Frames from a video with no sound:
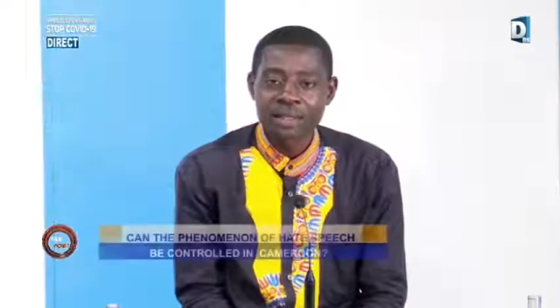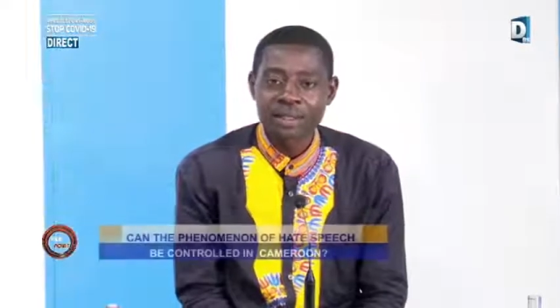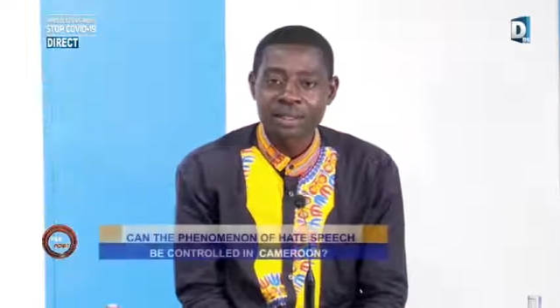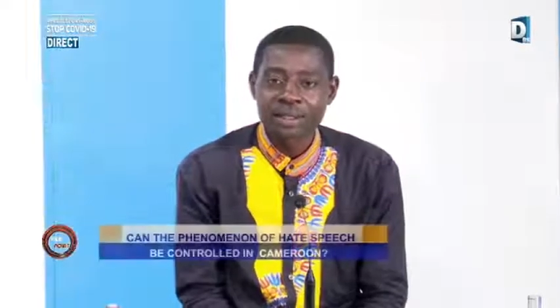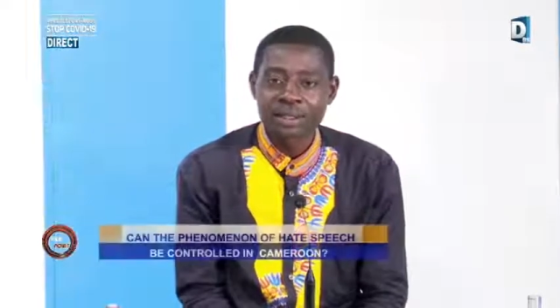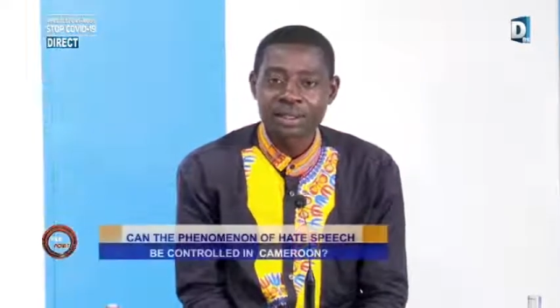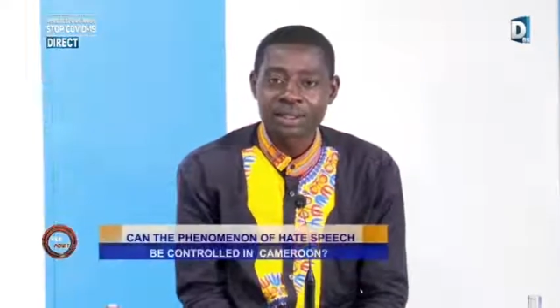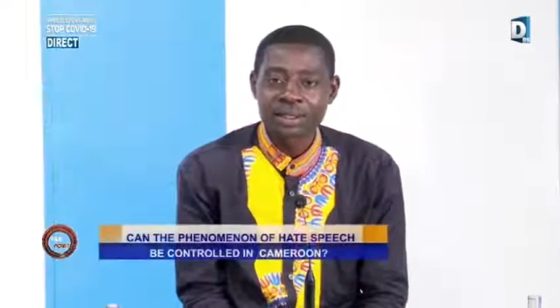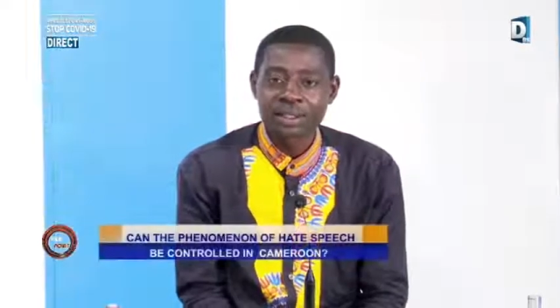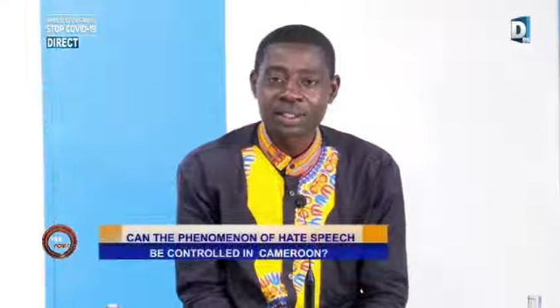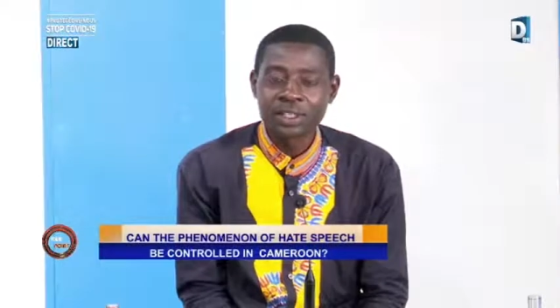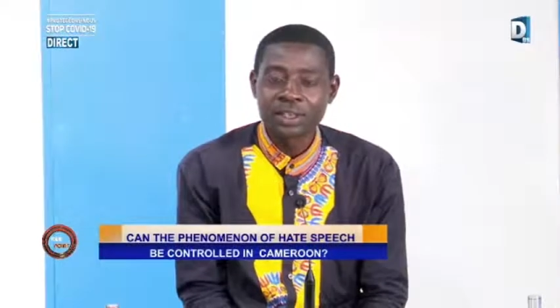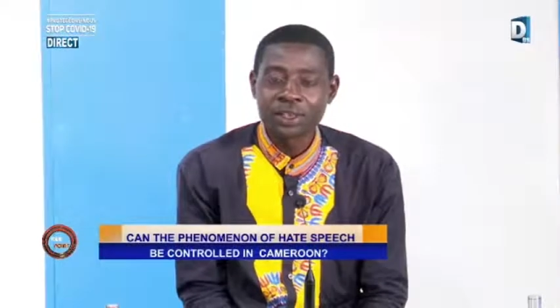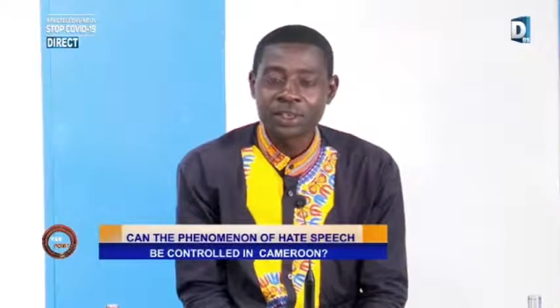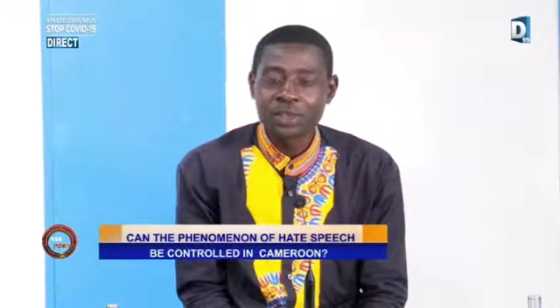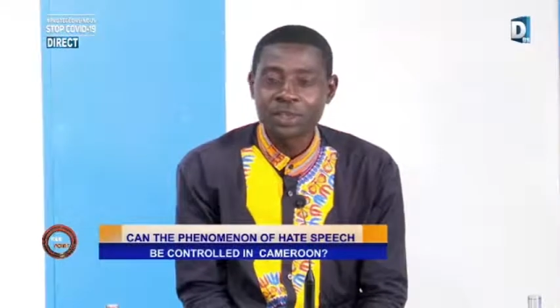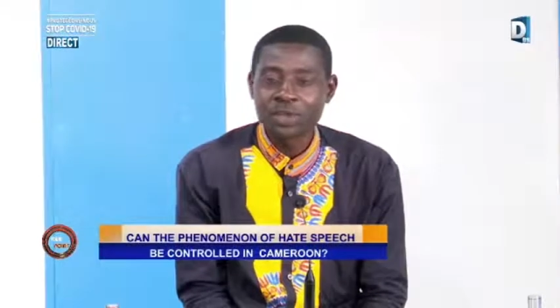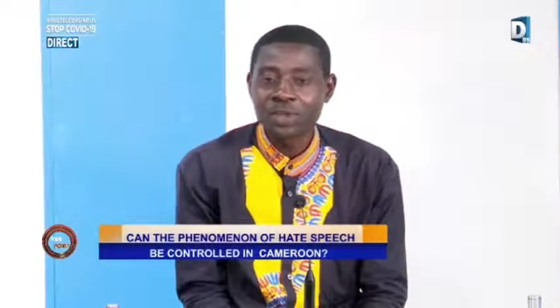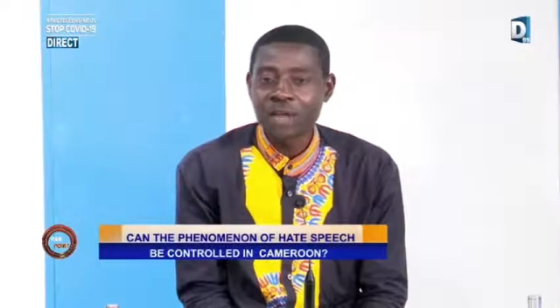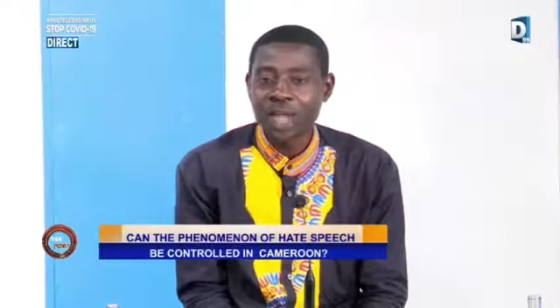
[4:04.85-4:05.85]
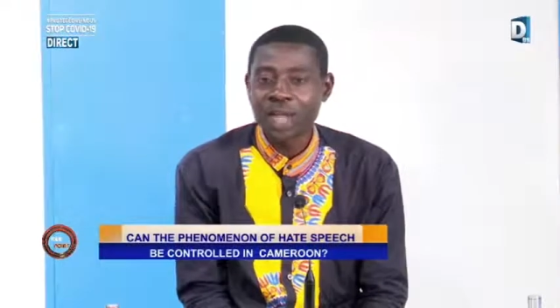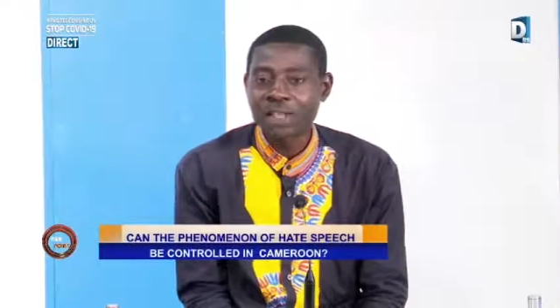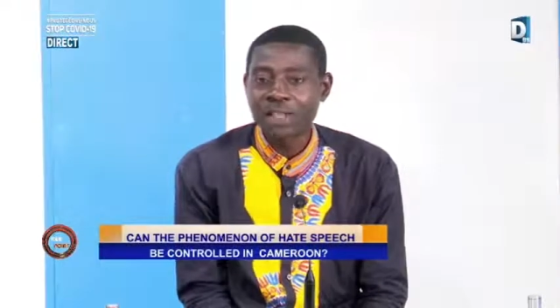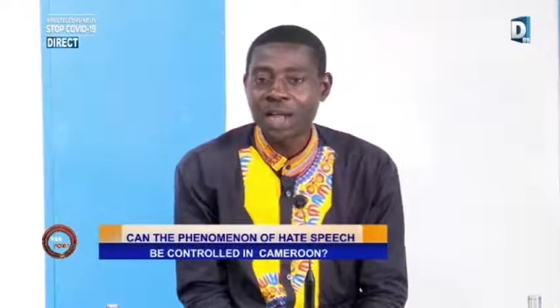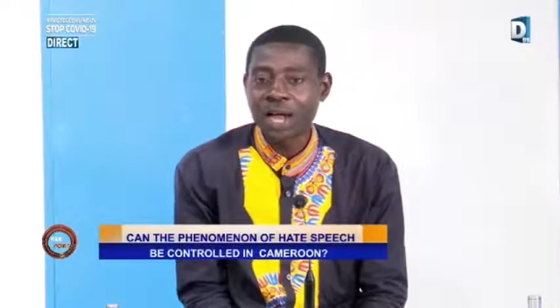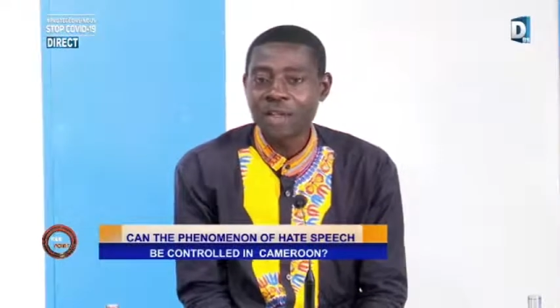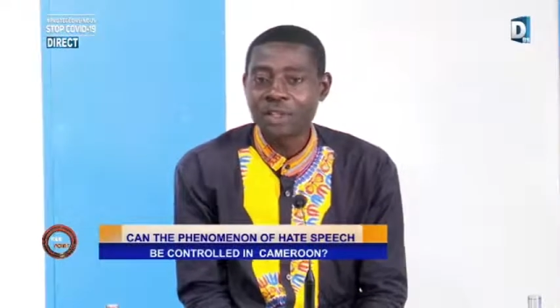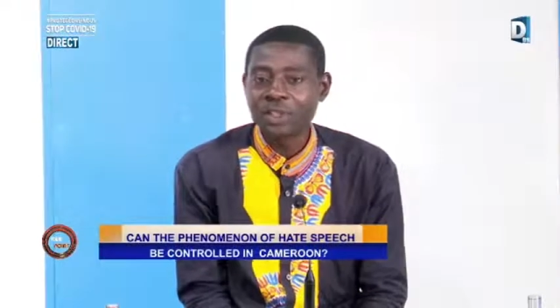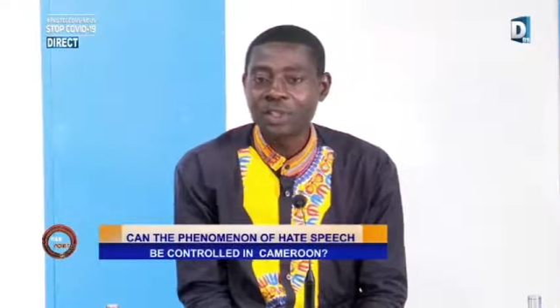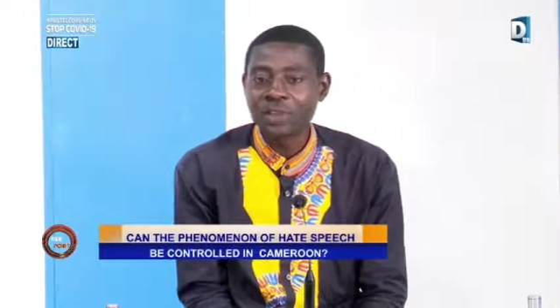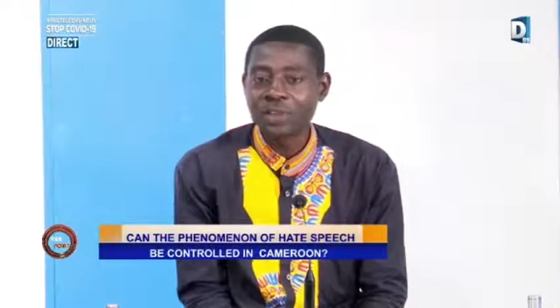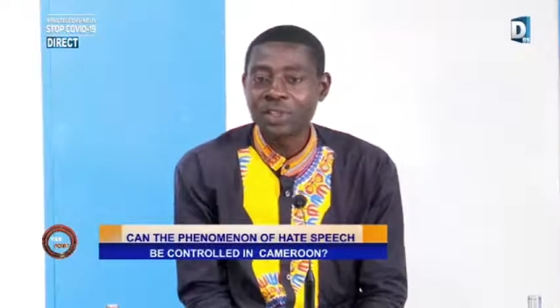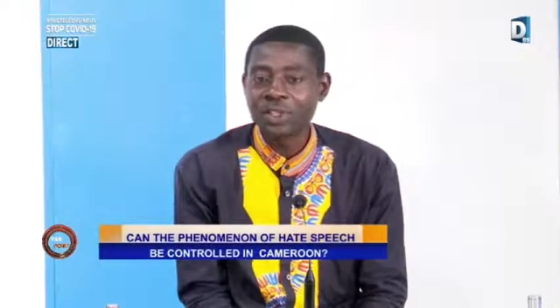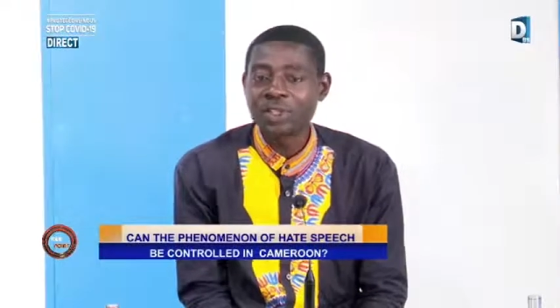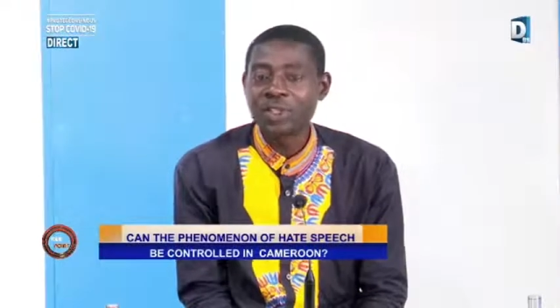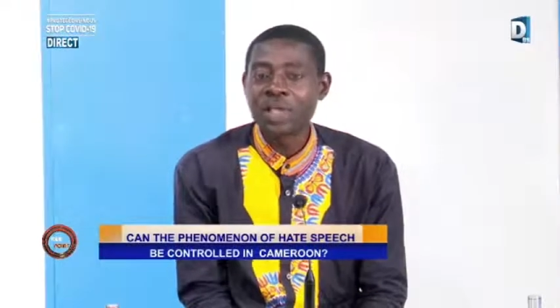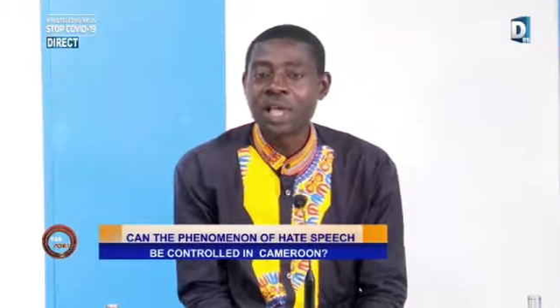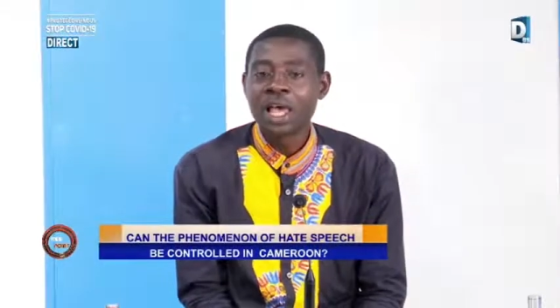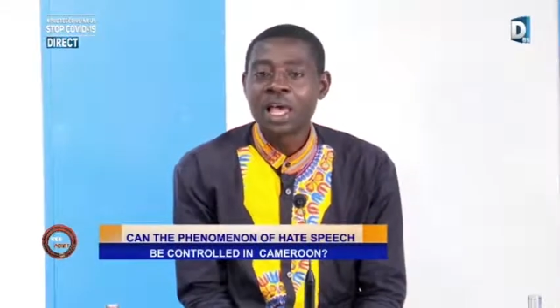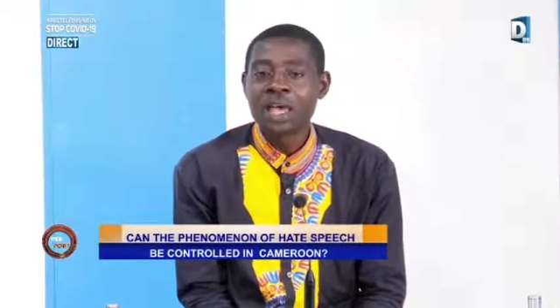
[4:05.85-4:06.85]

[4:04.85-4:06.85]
civil society activists,